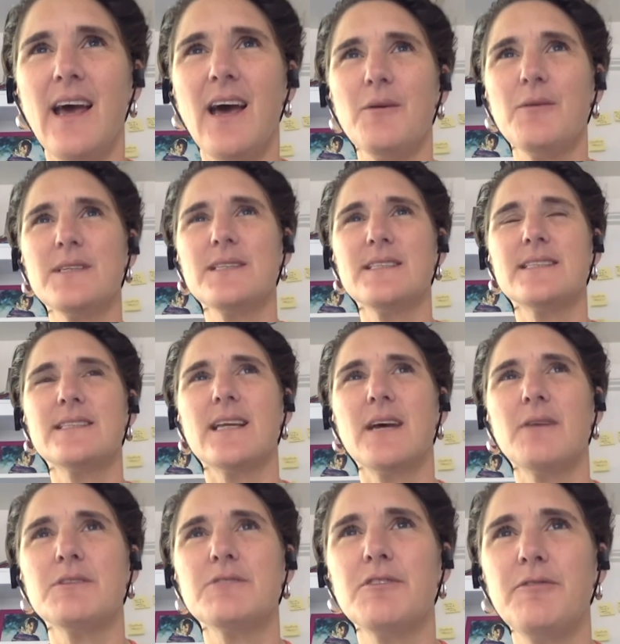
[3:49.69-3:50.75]
Yeah, I was
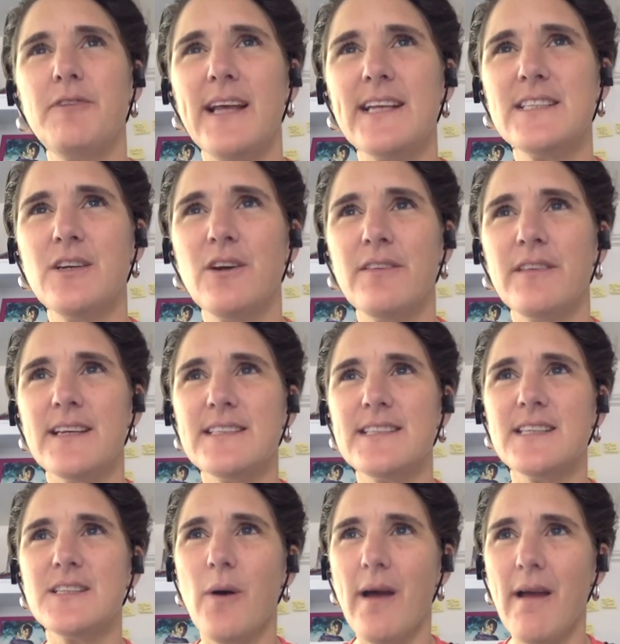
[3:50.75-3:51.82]
I was reflecting on
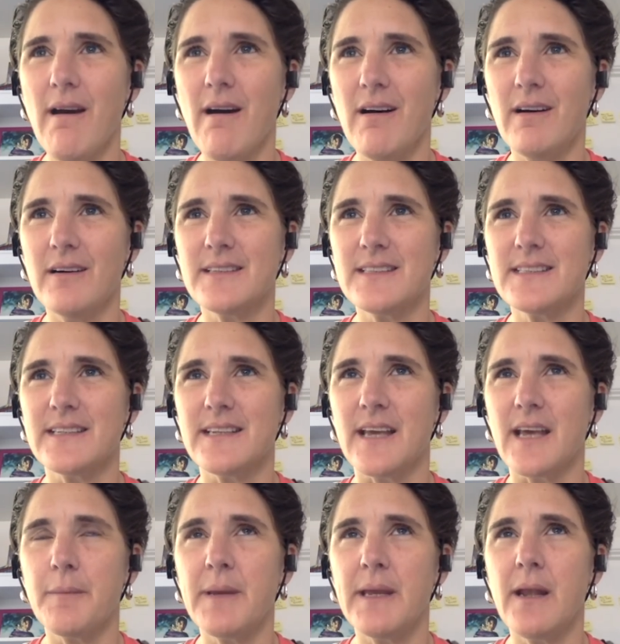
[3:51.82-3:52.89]
this. It's quite hard, isn't
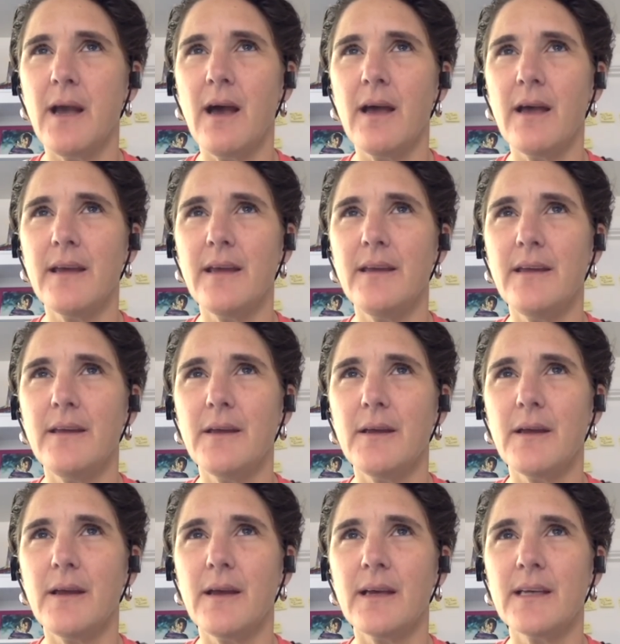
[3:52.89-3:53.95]
it? I mean, I
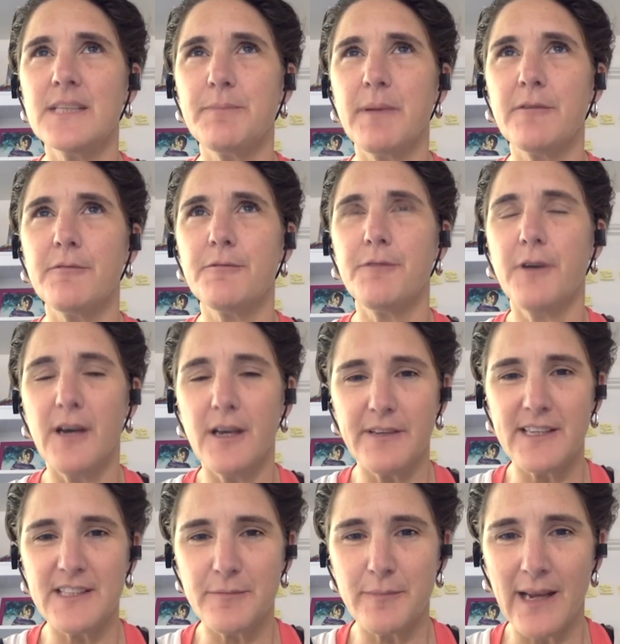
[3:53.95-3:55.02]
I spent
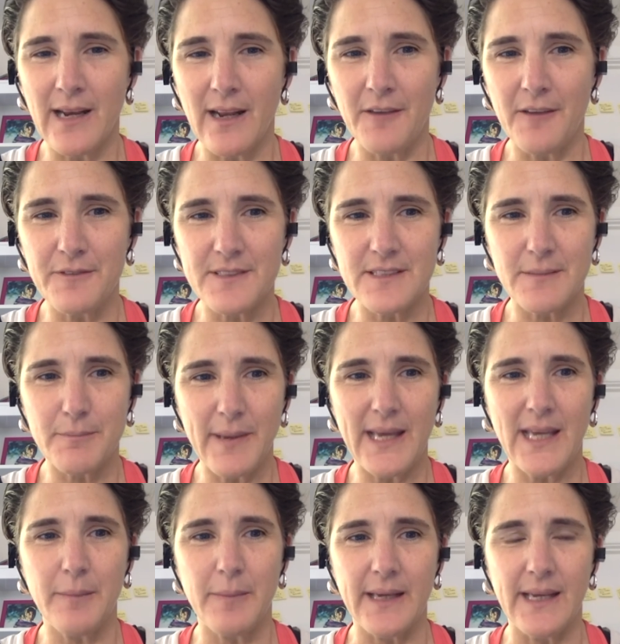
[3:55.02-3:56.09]
five years of my life as a
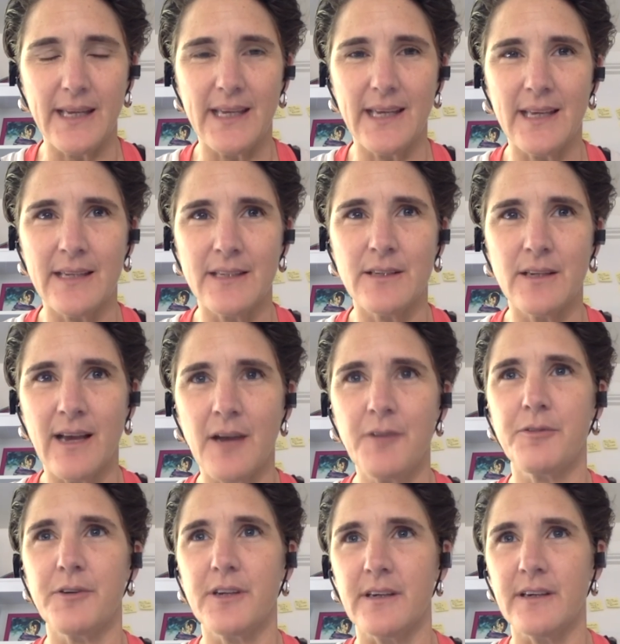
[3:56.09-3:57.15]
baby in
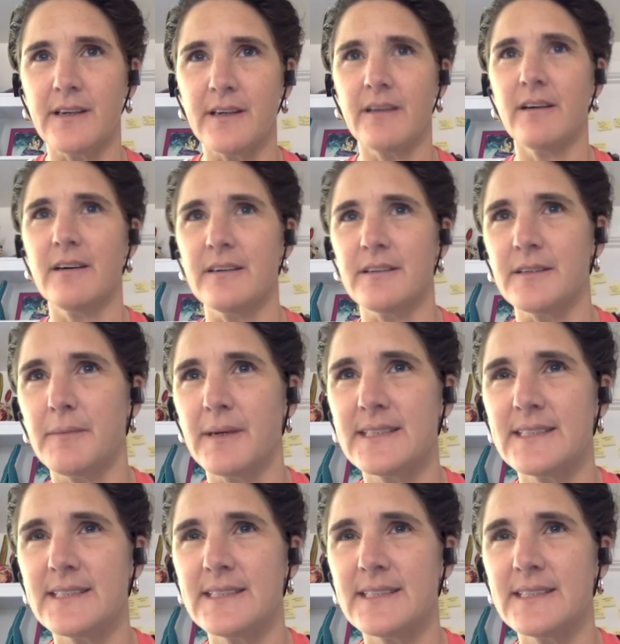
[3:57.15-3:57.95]
Africa, in Ghana.